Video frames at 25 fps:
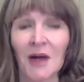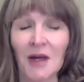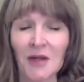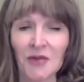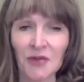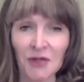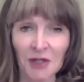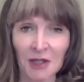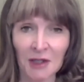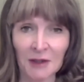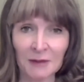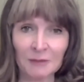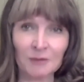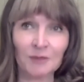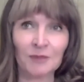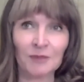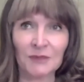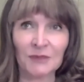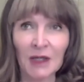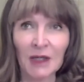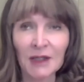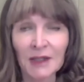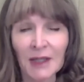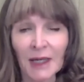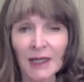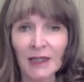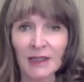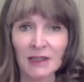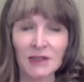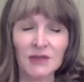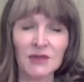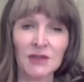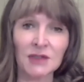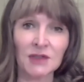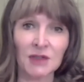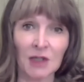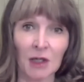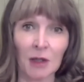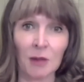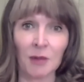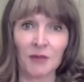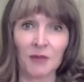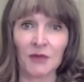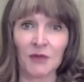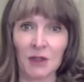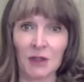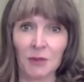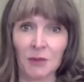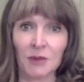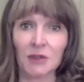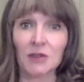I think, again, it's this time of year,